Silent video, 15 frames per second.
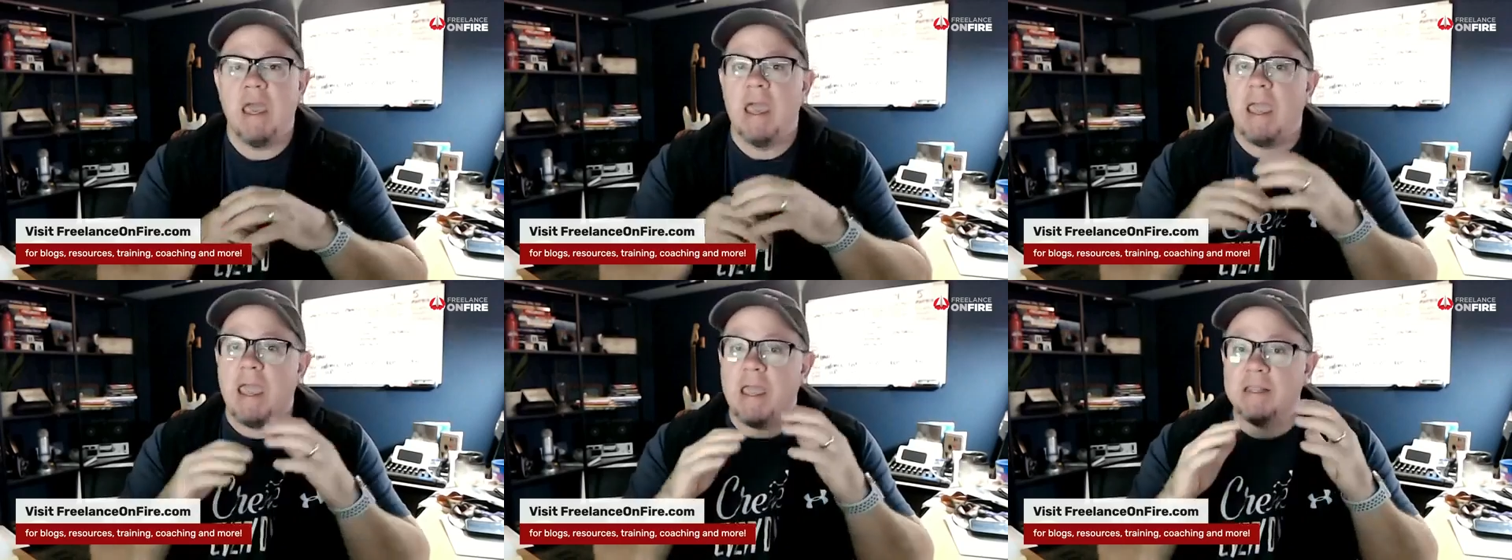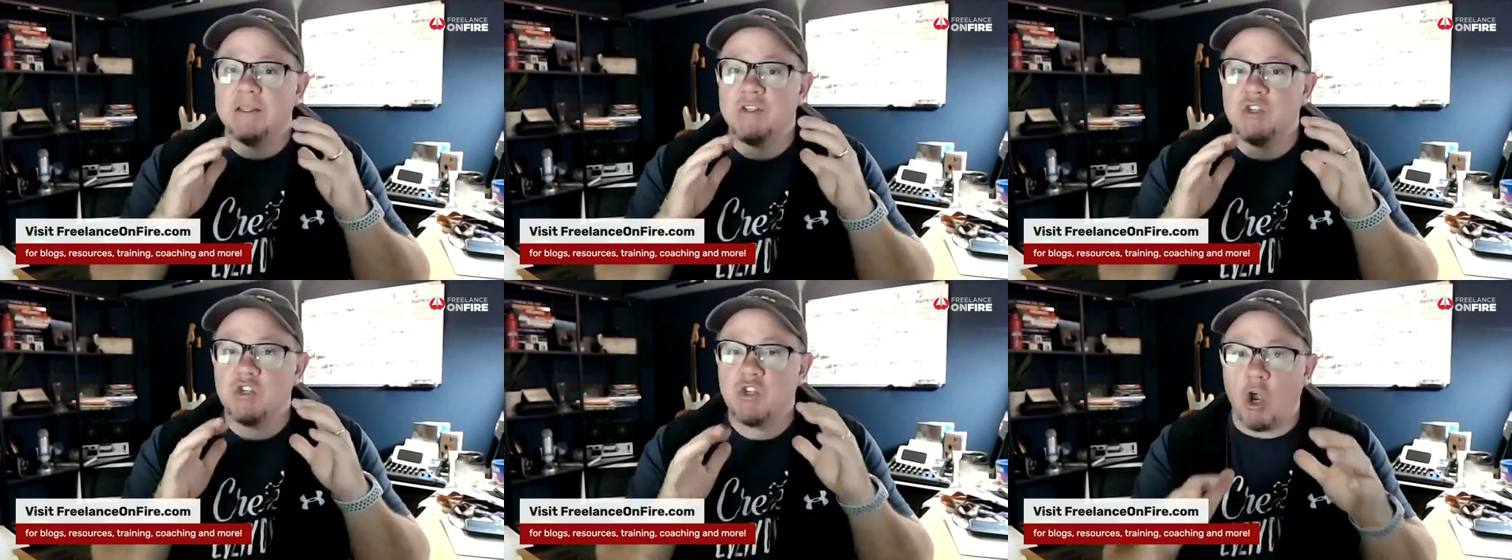and
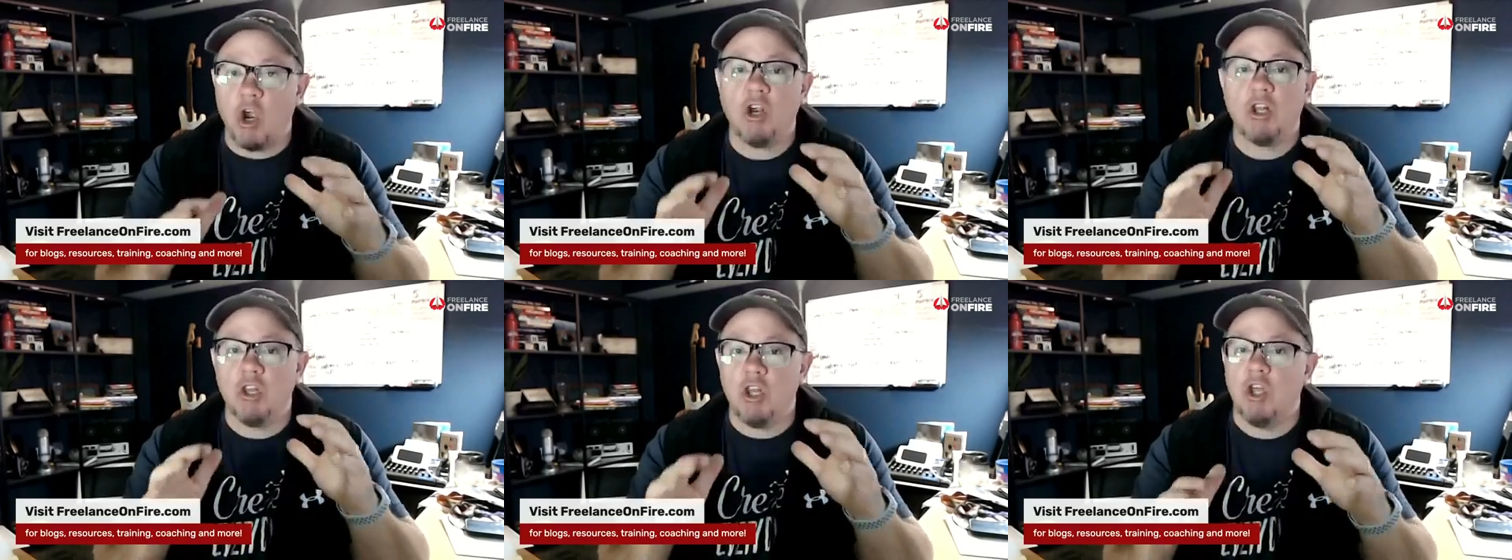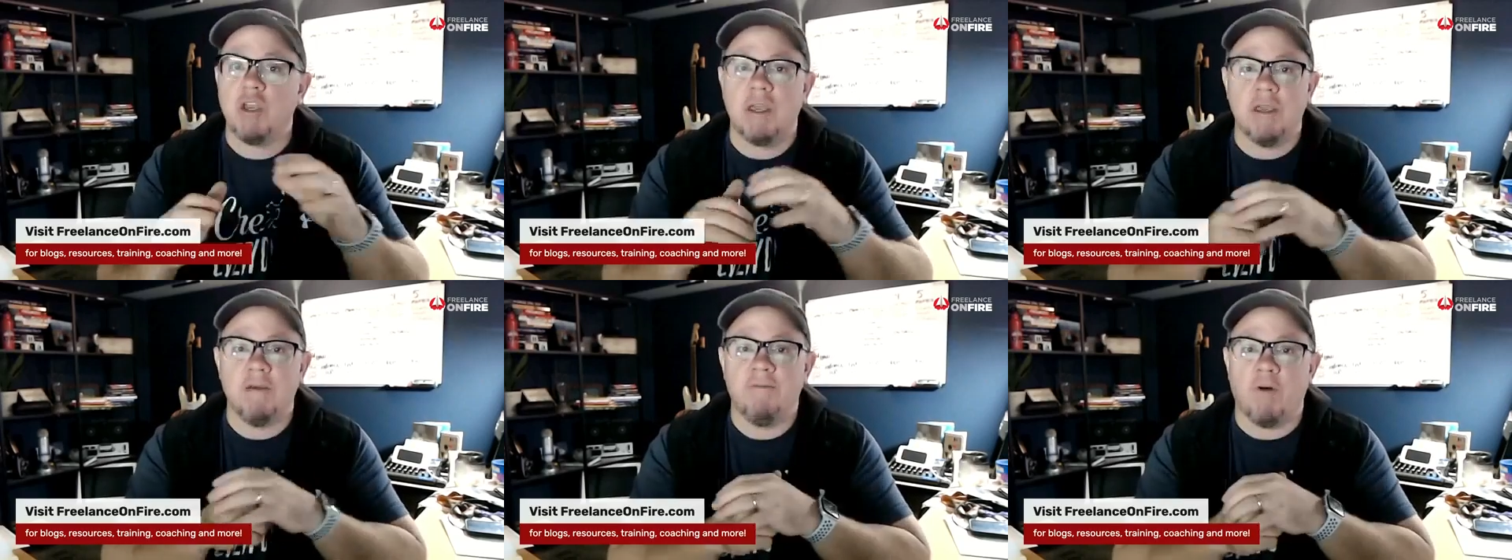start
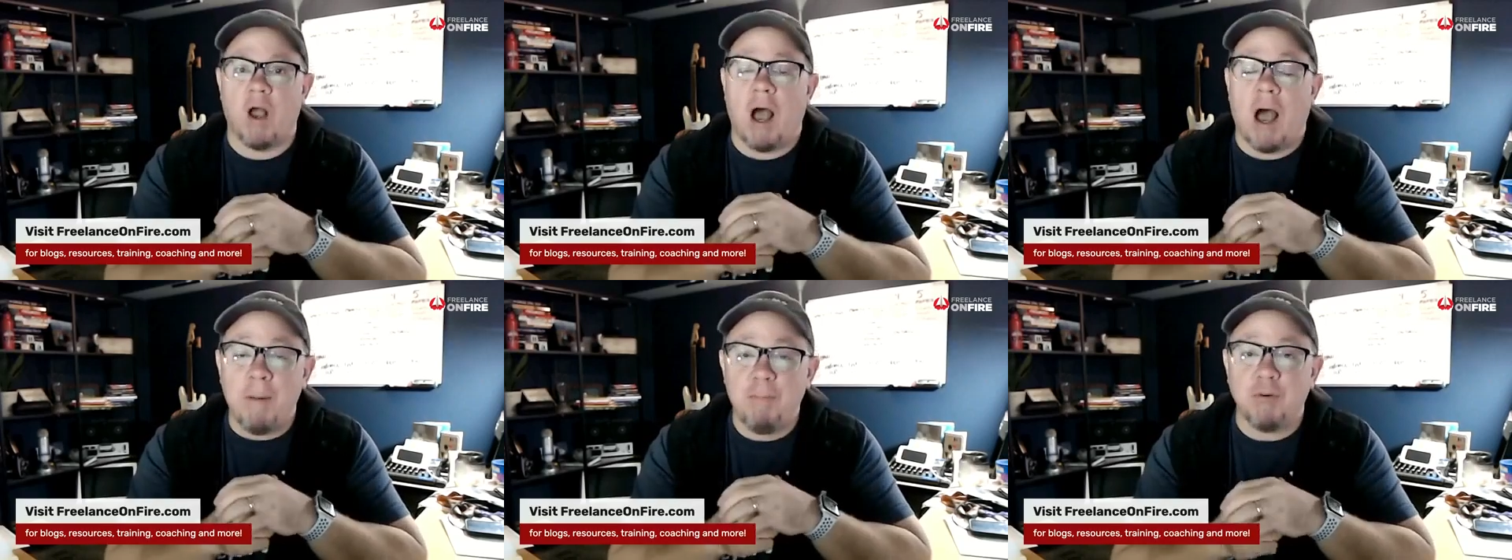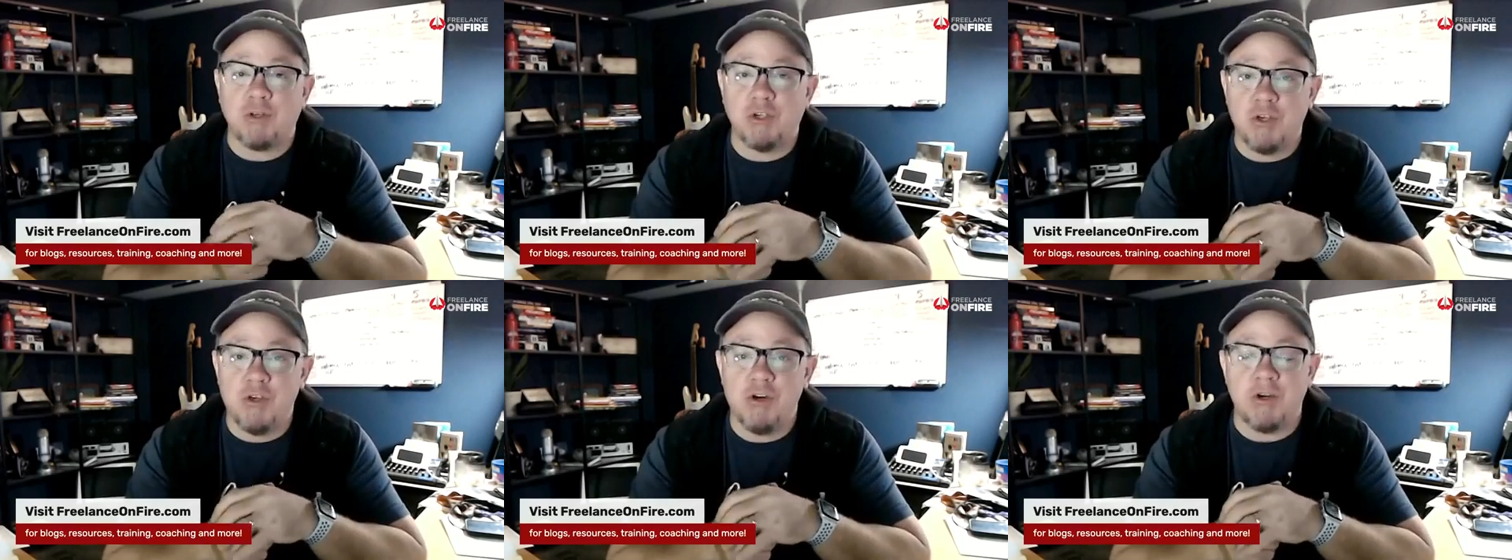looking for
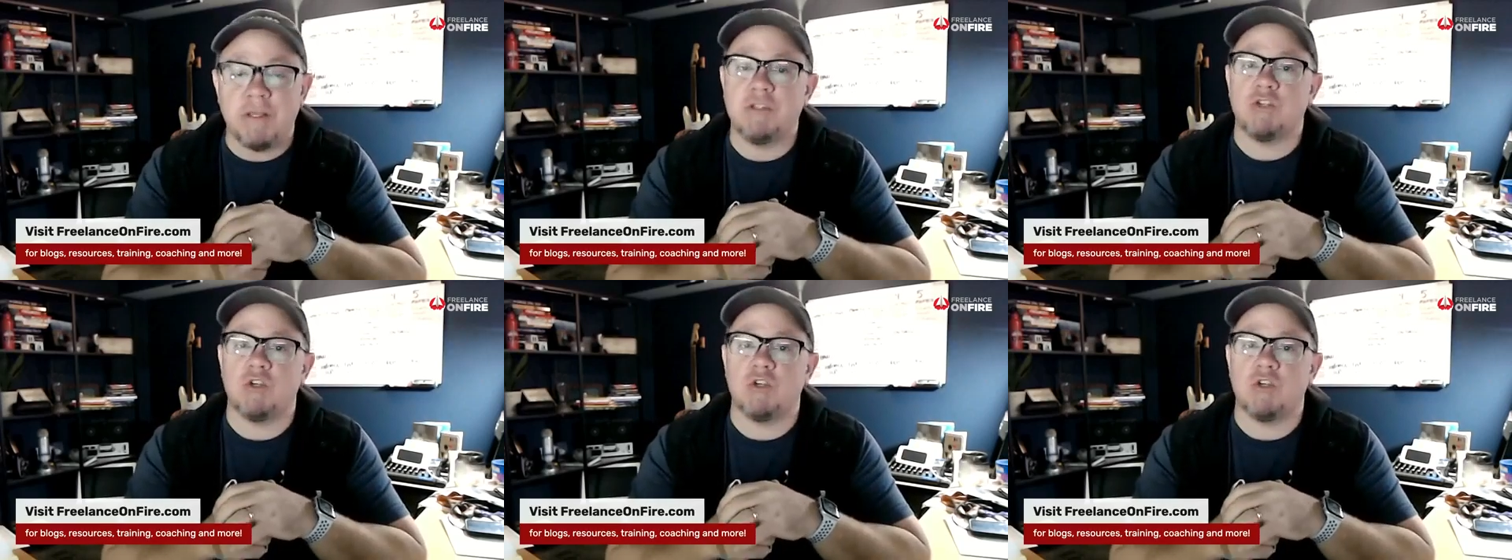opportunities